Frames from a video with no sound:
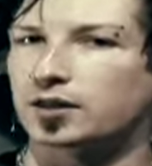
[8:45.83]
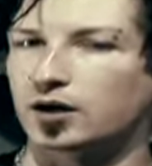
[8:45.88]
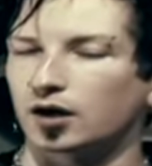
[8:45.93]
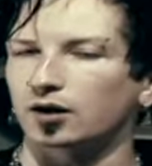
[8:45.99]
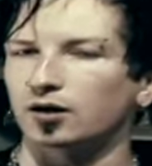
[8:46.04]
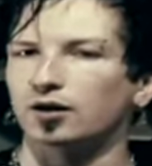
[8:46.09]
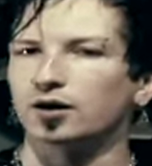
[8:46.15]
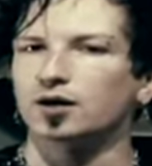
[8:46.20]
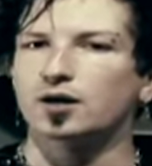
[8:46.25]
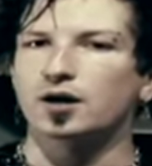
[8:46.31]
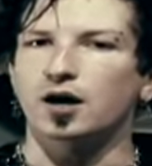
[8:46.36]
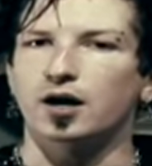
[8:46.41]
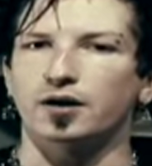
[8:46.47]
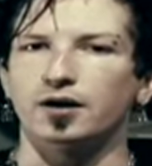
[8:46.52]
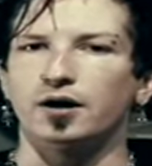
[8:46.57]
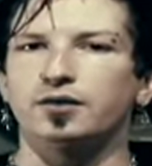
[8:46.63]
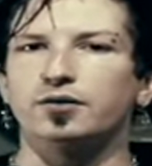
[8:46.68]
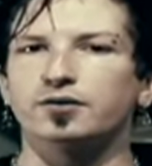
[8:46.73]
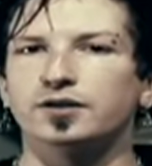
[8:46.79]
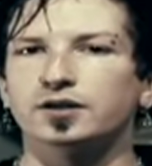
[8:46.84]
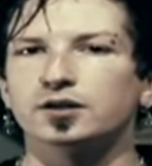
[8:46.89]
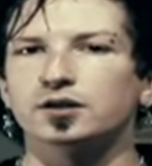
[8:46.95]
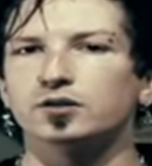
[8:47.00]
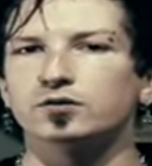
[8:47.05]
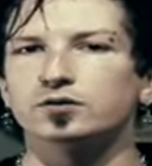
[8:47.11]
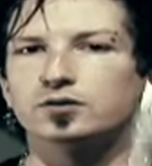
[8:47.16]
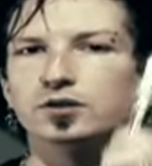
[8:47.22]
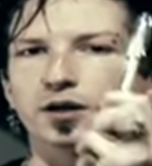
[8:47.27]
there. Another thing to
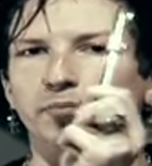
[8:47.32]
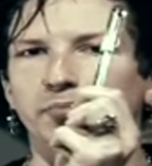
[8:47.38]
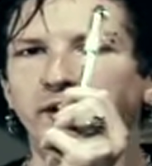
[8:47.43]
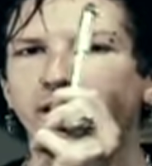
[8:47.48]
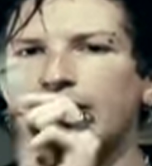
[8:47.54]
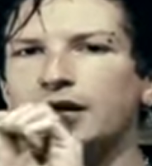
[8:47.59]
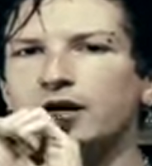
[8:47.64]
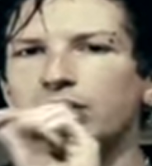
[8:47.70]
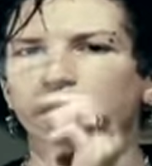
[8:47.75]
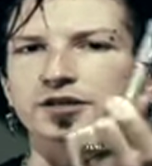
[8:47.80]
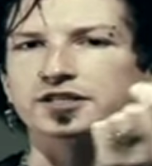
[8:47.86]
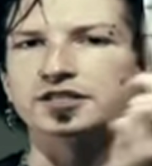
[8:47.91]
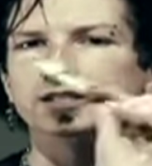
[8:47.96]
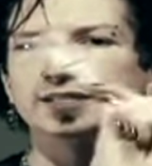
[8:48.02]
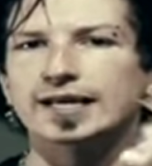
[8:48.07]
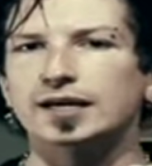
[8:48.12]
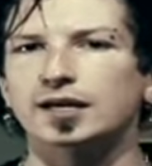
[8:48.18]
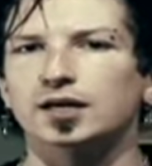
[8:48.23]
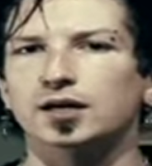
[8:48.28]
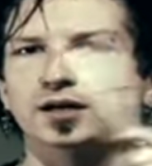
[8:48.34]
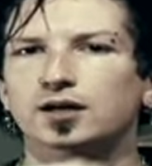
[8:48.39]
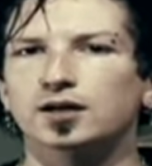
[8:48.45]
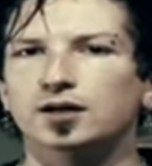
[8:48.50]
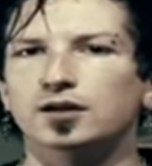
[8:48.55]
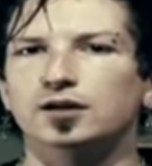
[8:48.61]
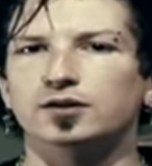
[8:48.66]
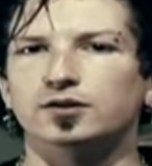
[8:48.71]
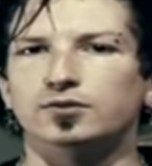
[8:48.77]
do is get a pen or a stick,
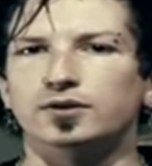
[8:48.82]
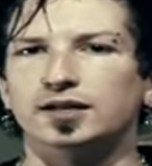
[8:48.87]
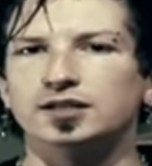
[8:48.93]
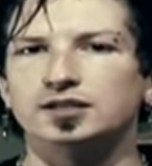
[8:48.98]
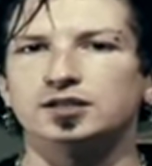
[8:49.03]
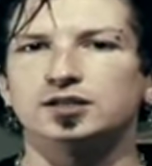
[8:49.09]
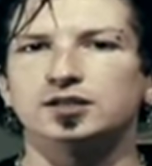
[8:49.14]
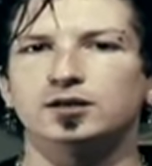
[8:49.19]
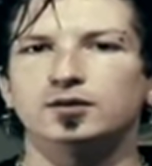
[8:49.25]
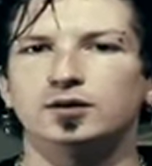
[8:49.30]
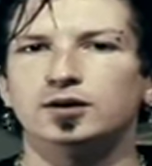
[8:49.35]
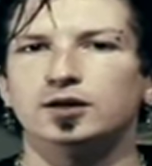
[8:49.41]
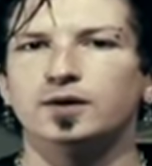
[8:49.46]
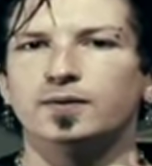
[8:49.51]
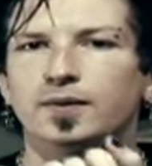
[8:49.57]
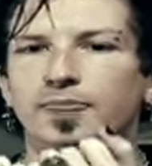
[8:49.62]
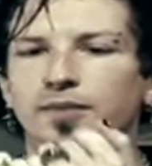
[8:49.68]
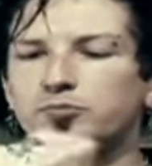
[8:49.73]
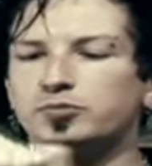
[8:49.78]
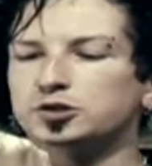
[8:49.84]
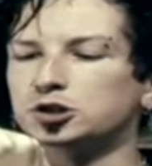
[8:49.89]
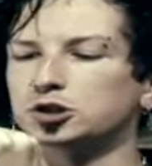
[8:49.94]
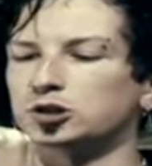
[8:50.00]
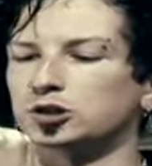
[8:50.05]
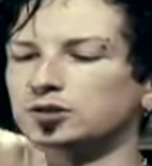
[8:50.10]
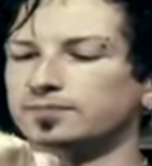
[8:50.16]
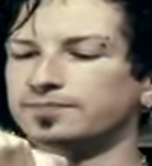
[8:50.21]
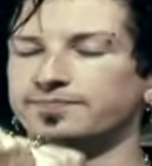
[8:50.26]
do this, put
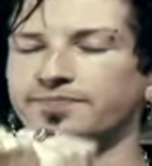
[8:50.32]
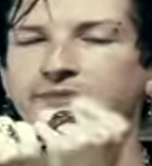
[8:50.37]
your